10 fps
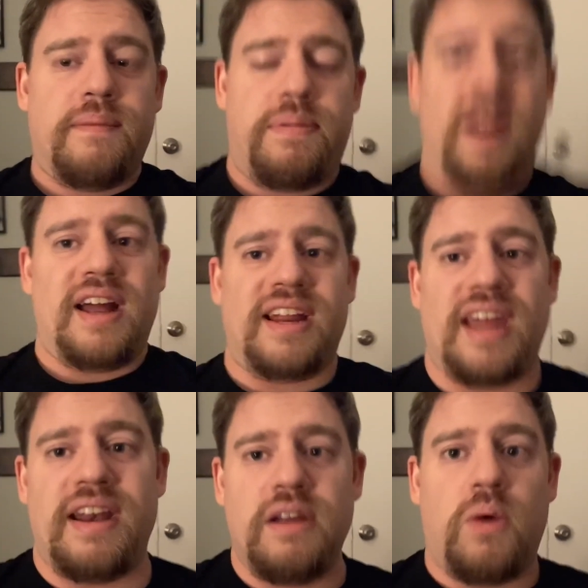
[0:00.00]
But
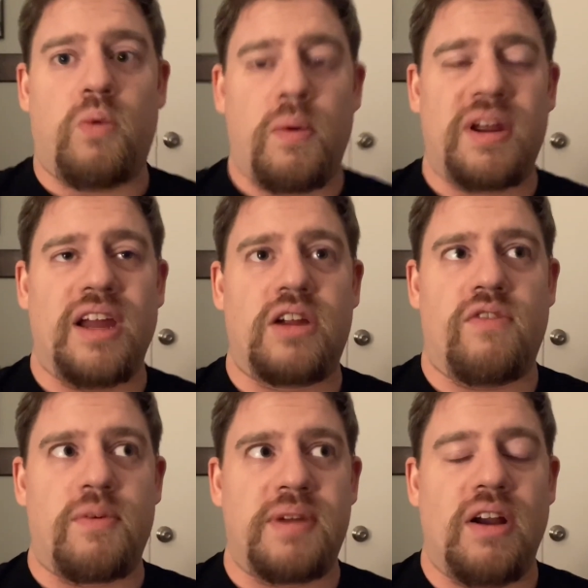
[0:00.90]
again, where are we going to go
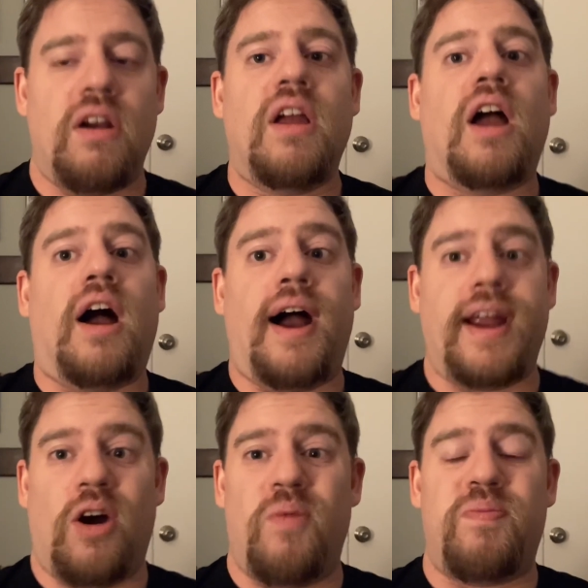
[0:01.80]
from here? I
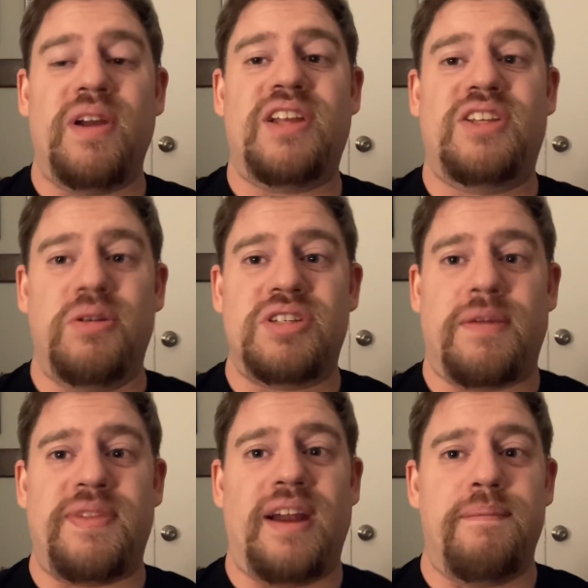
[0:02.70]
hope we do
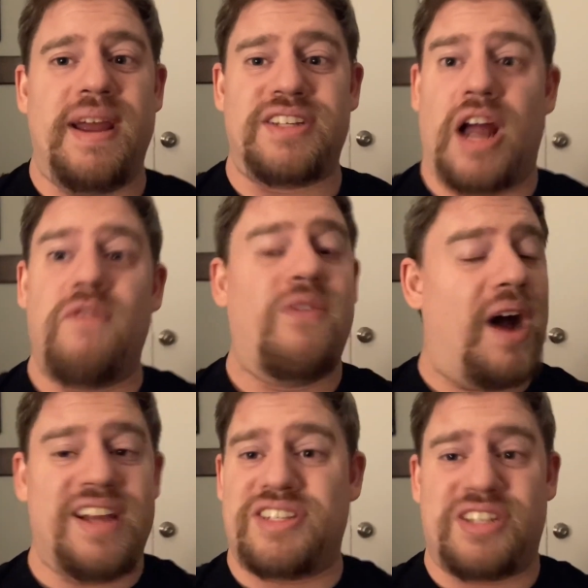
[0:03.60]
something amazing. I
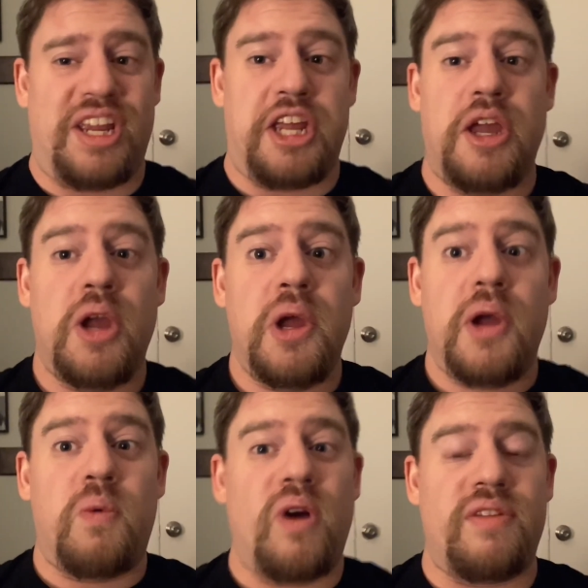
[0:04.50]
want to see
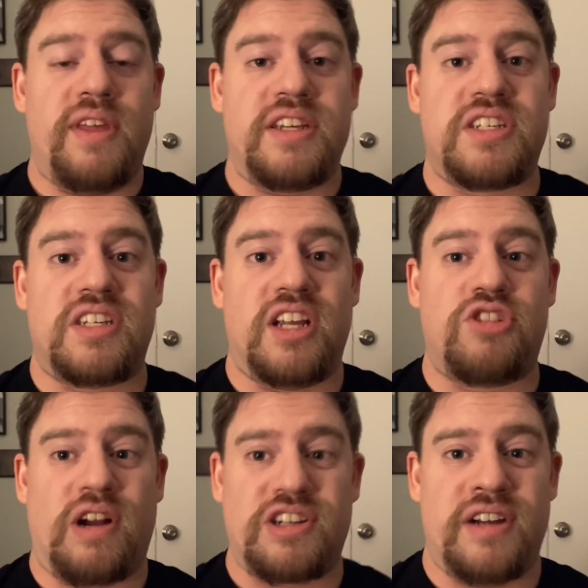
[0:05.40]
where this uh,
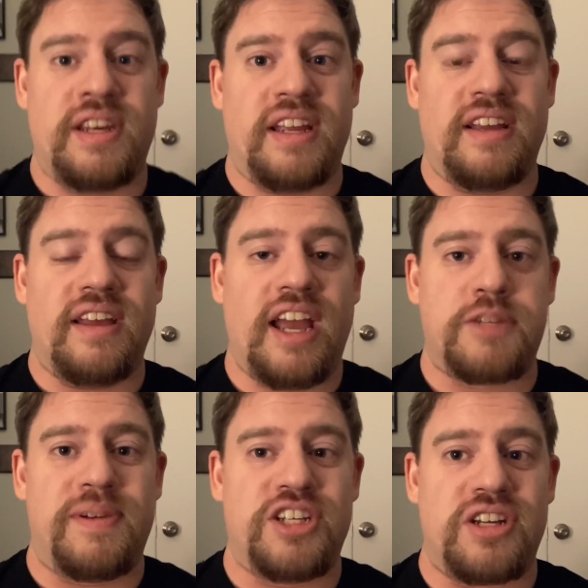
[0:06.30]
treasure hunting
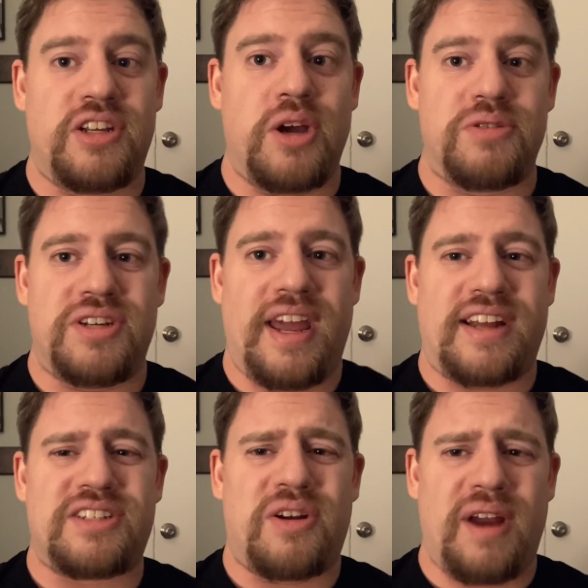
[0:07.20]
expedition goes
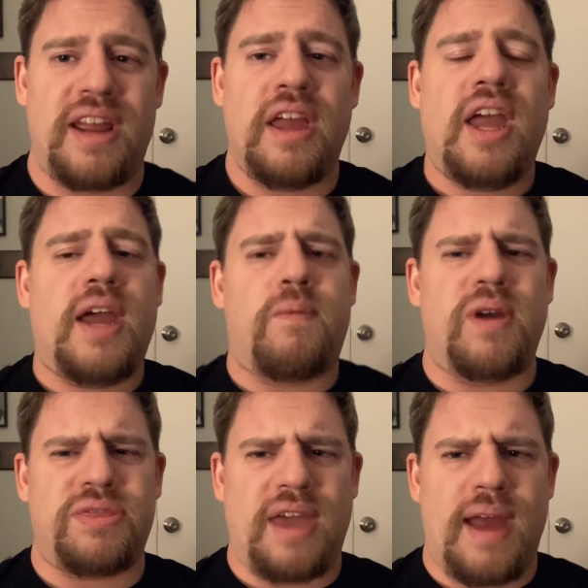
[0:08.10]
next, all right?
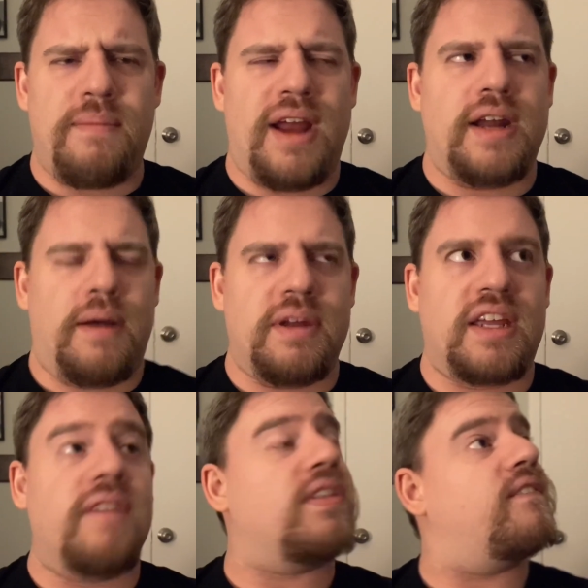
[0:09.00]
With that in mind, I'm going to
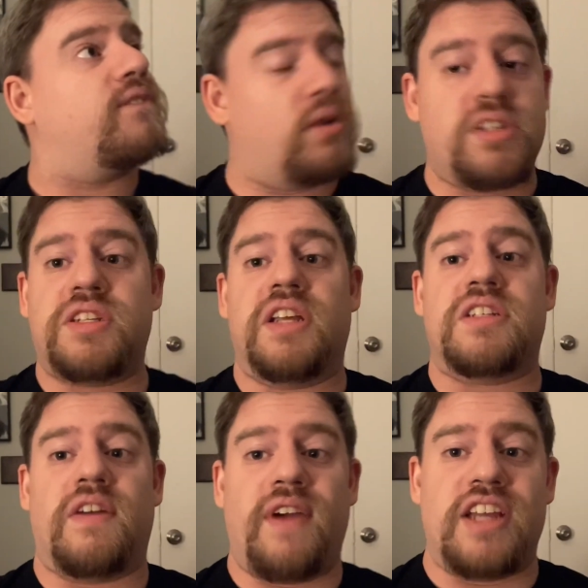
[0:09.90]
give the first
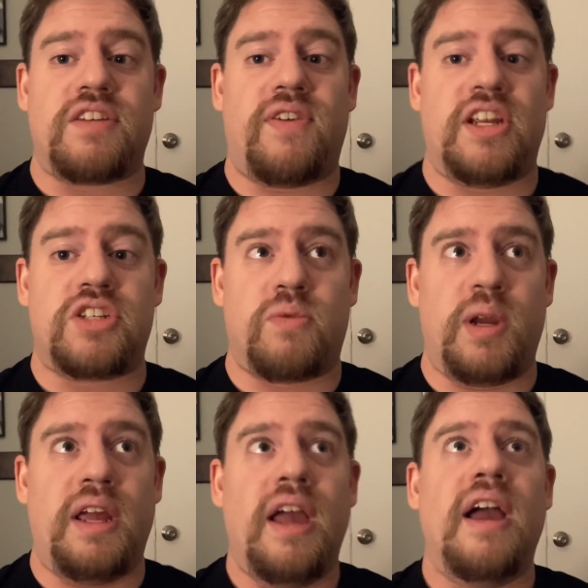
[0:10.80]
season of Edge of
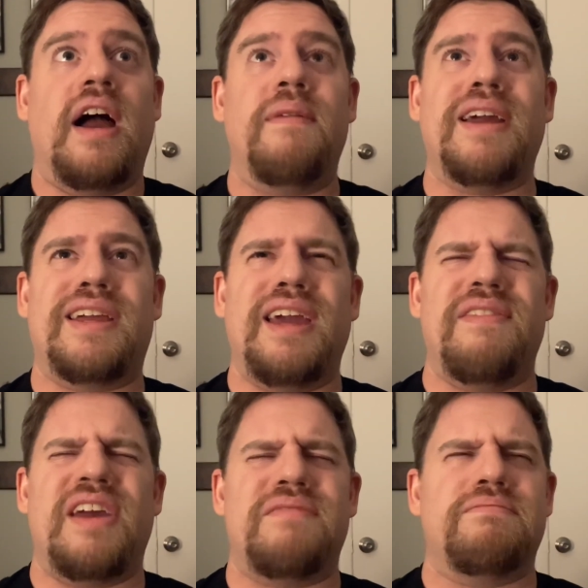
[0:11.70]
History, I'm going to give
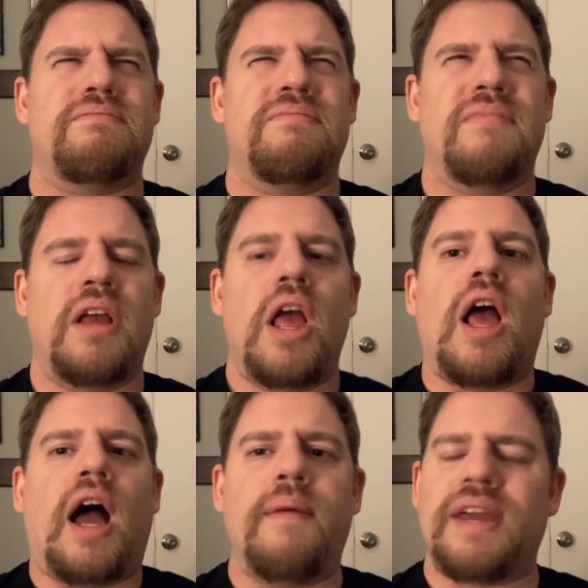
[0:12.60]
it
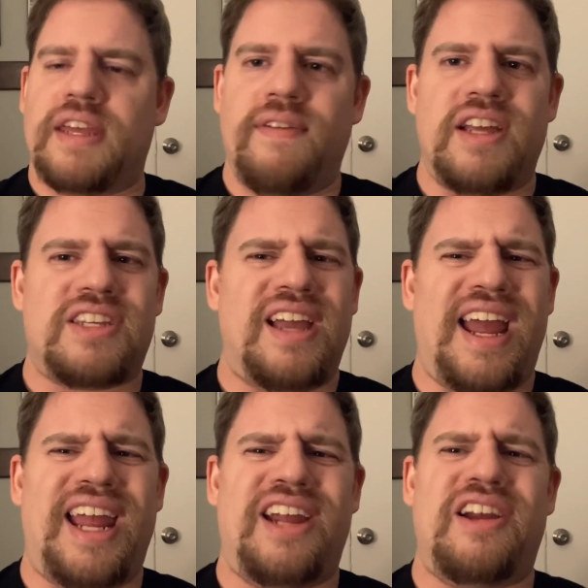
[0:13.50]
I'm going to give it
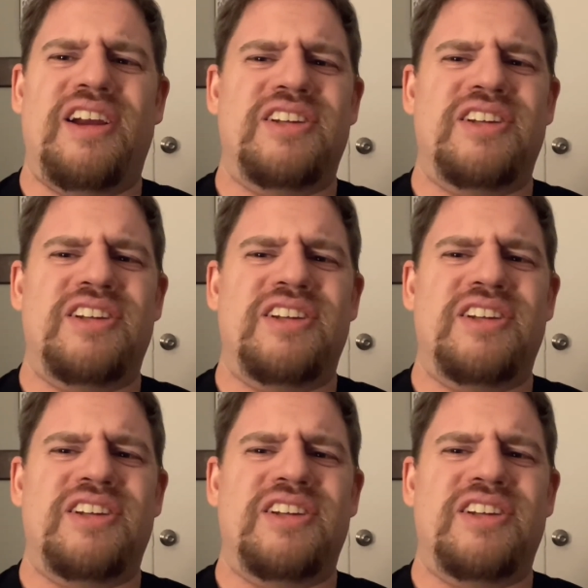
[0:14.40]
a,